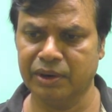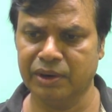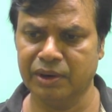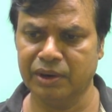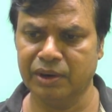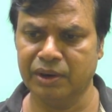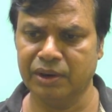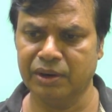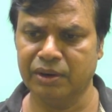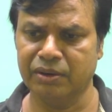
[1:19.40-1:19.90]

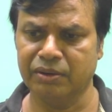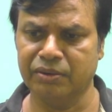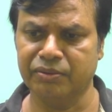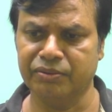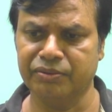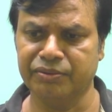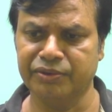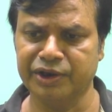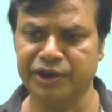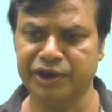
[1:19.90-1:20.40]
we
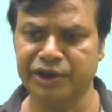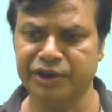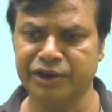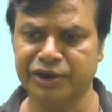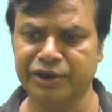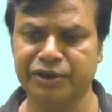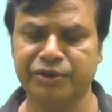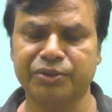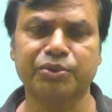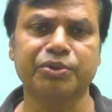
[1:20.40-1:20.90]
need to take
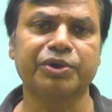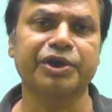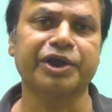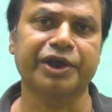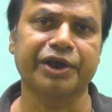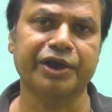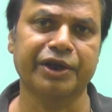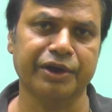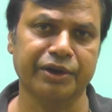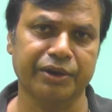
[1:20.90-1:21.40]
care of
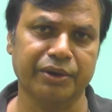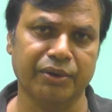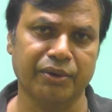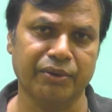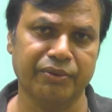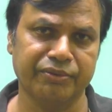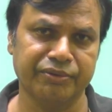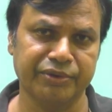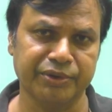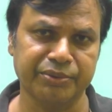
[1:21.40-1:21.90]
few
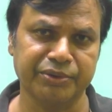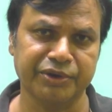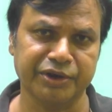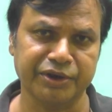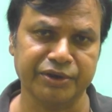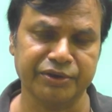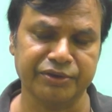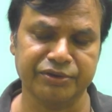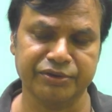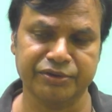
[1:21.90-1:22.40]
things.
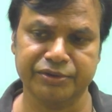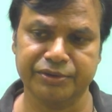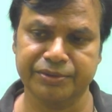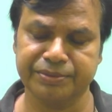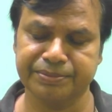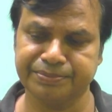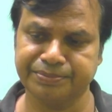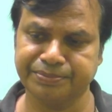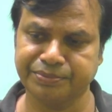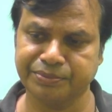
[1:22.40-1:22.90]

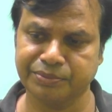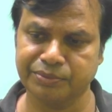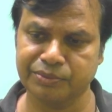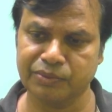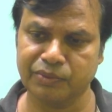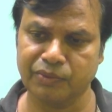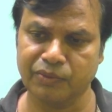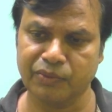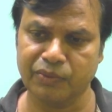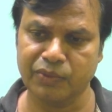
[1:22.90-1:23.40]

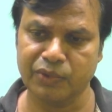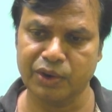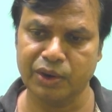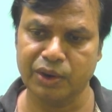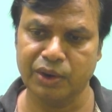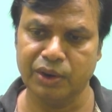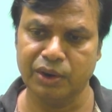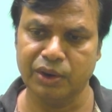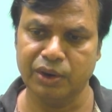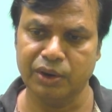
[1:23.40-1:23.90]

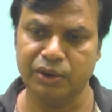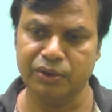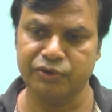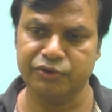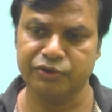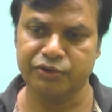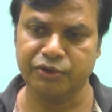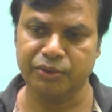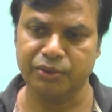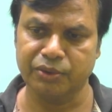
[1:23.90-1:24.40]
So
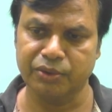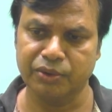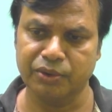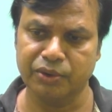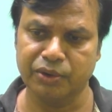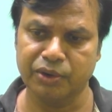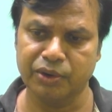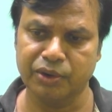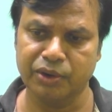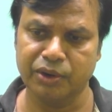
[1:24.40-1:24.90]

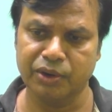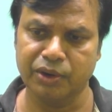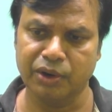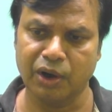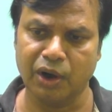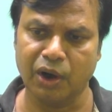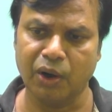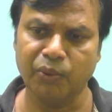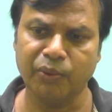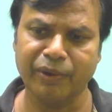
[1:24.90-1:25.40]
how can
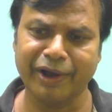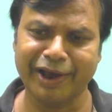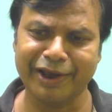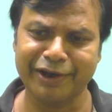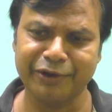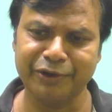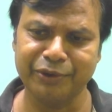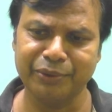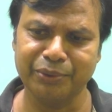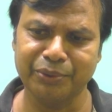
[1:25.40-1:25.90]
you do
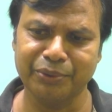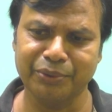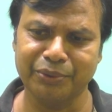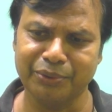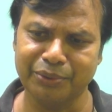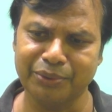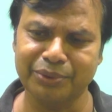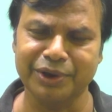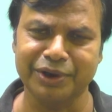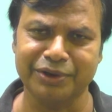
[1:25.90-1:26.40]

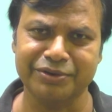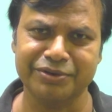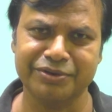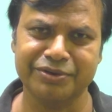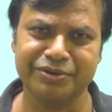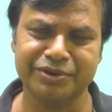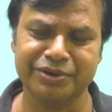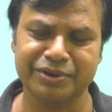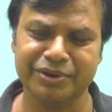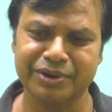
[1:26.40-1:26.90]
this?
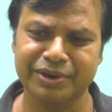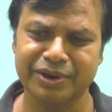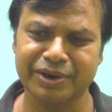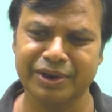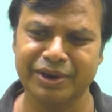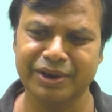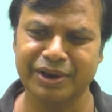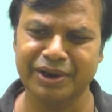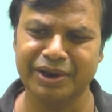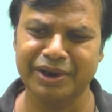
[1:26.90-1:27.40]
Is
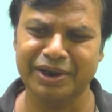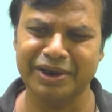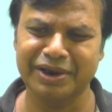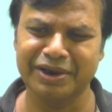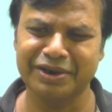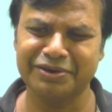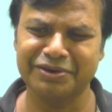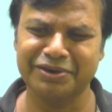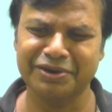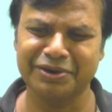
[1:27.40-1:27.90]
it
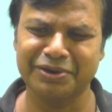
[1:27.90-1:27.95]
not